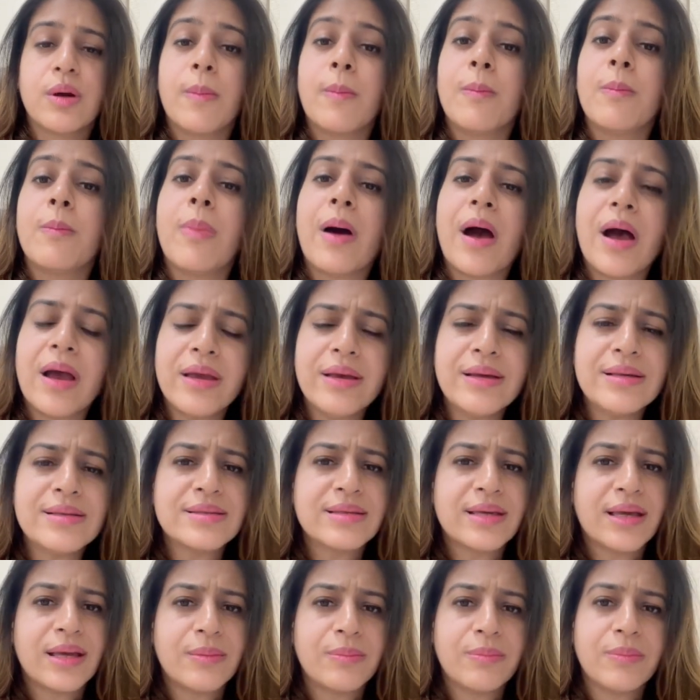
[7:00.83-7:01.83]

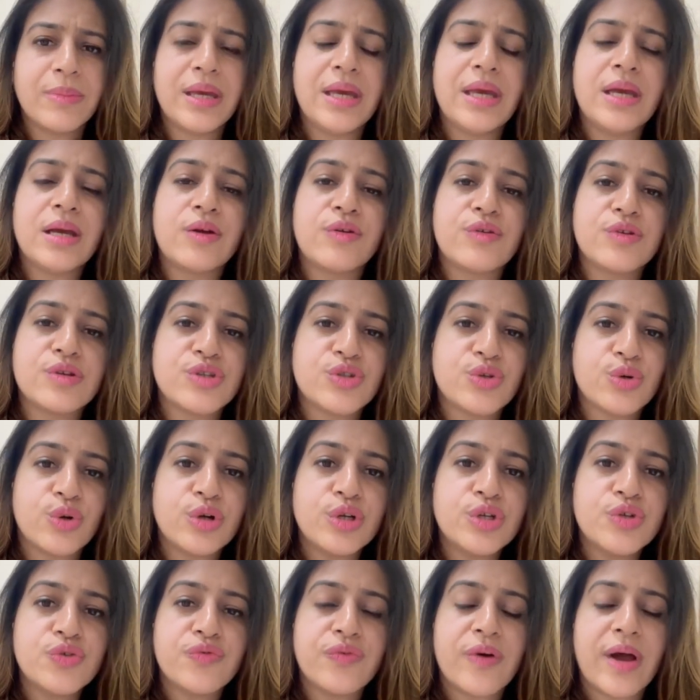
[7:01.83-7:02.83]
Bias can make
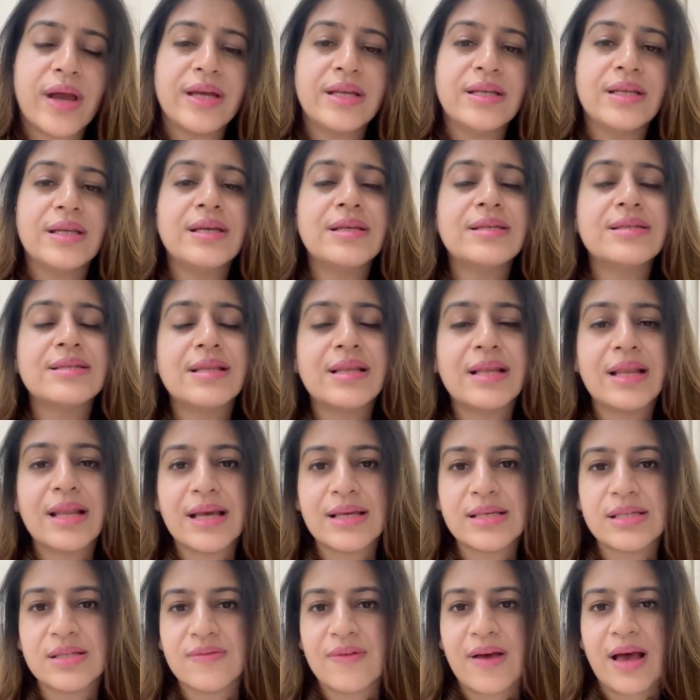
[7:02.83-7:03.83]
research findings
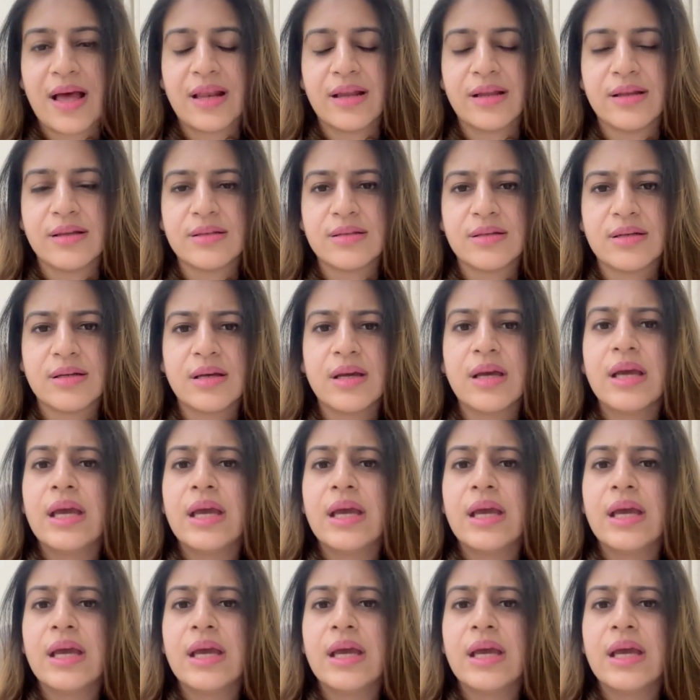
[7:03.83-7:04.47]
less valid.